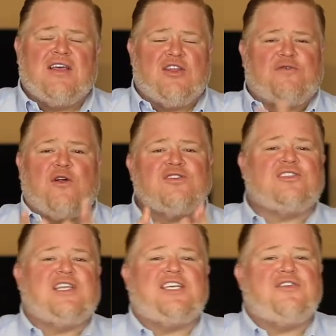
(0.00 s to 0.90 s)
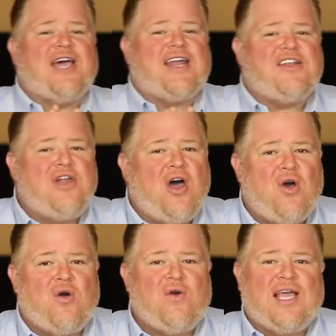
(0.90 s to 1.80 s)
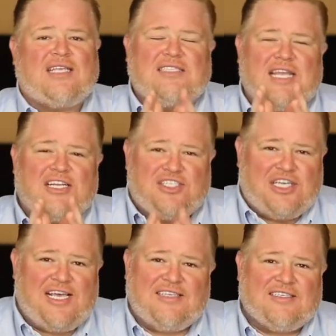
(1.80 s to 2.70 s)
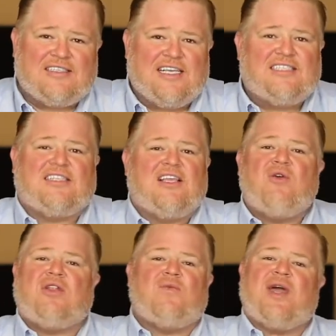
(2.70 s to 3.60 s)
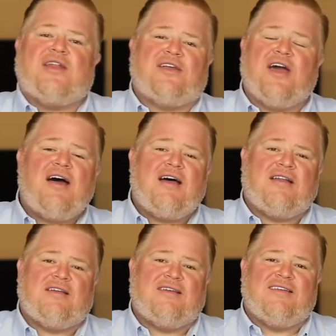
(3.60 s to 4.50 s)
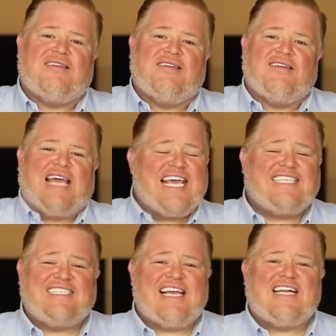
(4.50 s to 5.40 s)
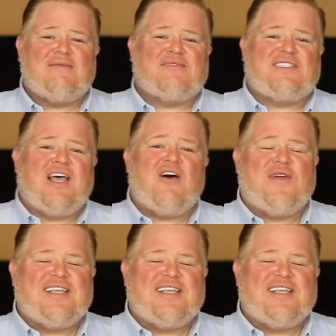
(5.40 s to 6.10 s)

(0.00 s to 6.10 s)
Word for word: The first thing you got to know is that Jesus is the only way to God. He said it himself.